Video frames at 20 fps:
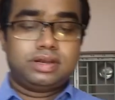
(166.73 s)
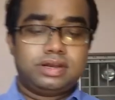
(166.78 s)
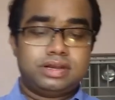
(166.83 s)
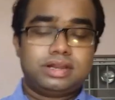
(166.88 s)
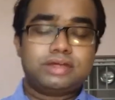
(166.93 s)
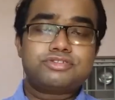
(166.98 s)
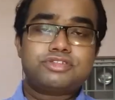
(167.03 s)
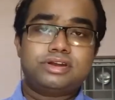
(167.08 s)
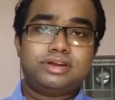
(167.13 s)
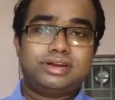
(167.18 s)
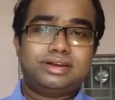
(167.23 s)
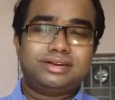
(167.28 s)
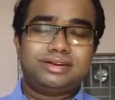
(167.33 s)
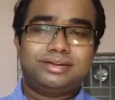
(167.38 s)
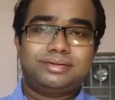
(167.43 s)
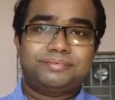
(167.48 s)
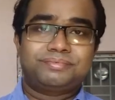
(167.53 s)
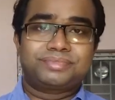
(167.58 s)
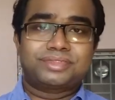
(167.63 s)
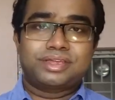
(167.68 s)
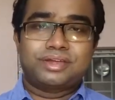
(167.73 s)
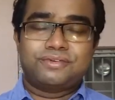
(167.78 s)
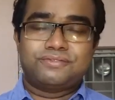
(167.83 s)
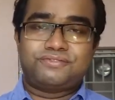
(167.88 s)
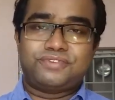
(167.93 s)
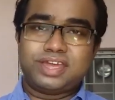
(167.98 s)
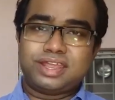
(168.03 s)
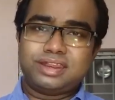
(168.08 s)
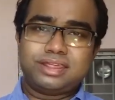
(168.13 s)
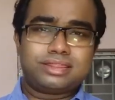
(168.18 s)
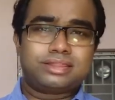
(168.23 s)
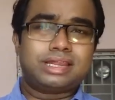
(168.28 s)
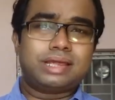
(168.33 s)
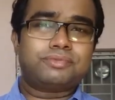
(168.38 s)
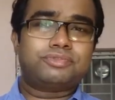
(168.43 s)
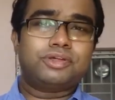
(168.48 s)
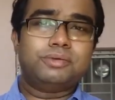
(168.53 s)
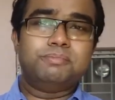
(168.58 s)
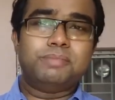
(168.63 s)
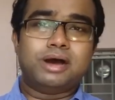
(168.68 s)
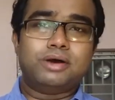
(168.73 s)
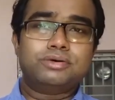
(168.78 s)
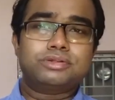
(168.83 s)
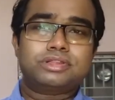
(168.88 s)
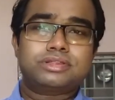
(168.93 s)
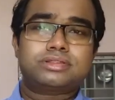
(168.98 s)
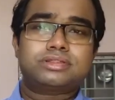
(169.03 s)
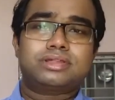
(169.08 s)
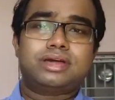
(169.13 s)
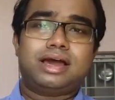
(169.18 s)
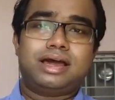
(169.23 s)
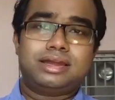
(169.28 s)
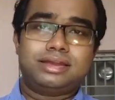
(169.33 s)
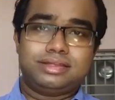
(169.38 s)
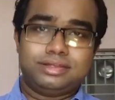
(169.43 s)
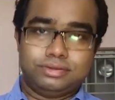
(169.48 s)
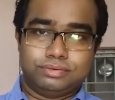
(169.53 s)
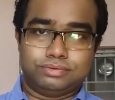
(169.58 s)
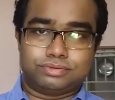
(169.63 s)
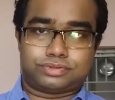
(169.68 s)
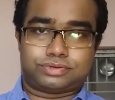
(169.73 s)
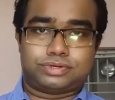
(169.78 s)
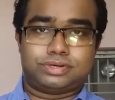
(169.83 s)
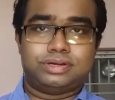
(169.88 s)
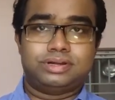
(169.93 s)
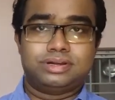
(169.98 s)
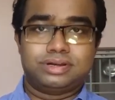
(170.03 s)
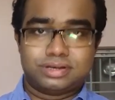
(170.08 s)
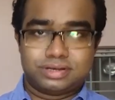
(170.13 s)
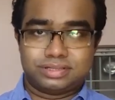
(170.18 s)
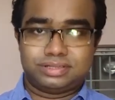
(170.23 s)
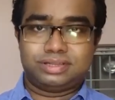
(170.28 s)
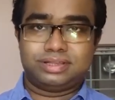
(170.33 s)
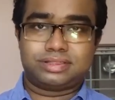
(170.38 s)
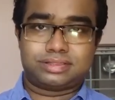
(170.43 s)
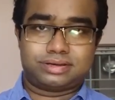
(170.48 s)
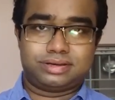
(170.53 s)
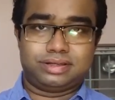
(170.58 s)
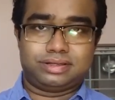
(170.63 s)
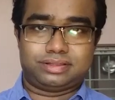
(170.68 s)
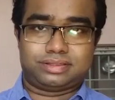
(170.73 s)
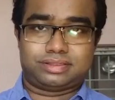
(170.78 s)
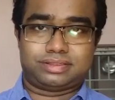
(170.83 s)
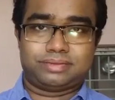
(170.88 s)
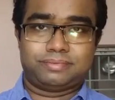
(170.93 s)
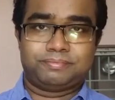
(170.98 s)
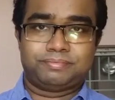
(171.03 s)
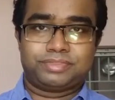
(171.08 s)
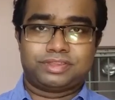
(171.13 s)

Now children, various types of mouses are used these days.